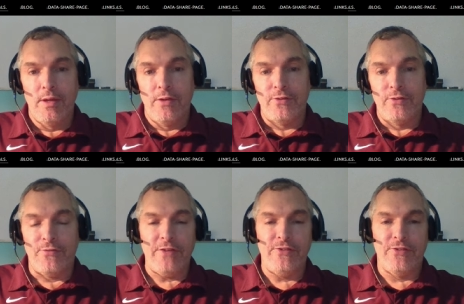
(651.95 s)

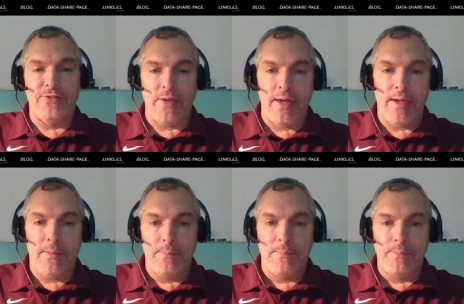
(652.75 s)
Suffice to say
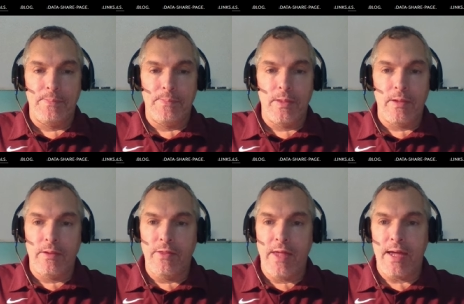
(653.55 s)

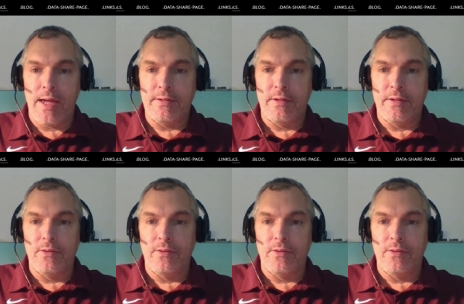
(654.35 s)
that